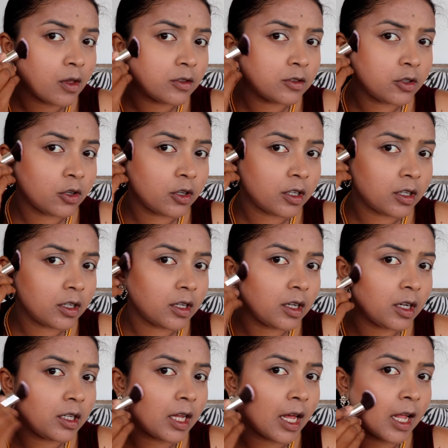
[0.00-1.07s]
So
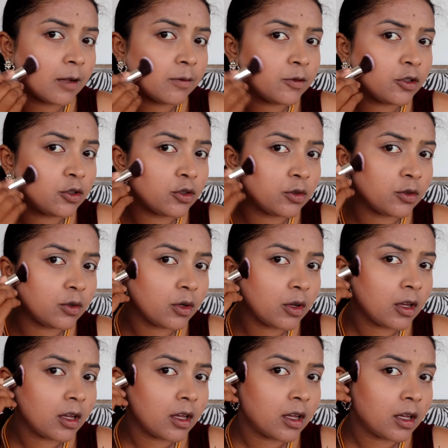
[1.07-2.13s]
it helps to
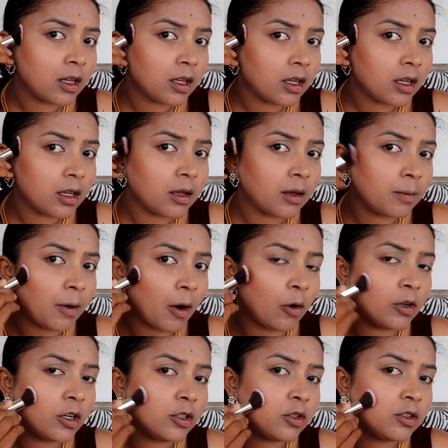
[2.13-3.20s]

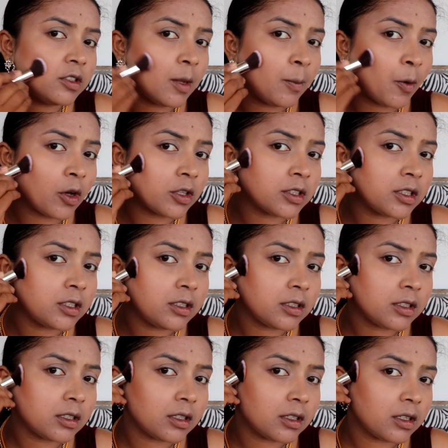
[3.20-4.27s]
powder to deposit
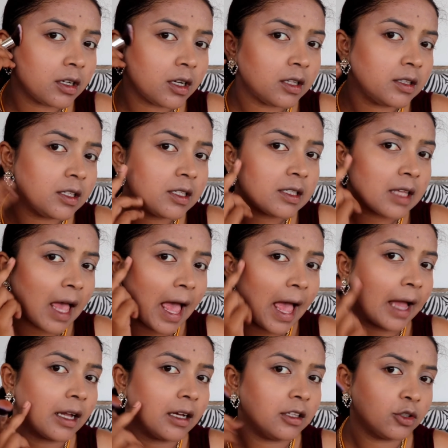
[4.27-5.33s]
in this
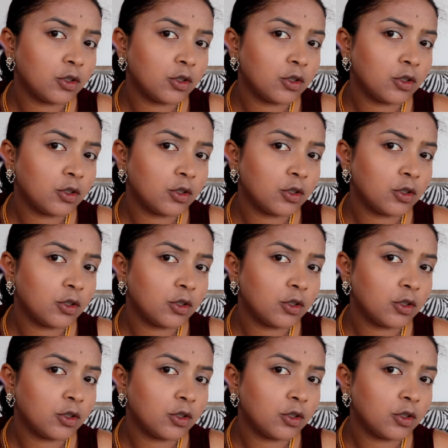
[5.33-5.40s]
angle.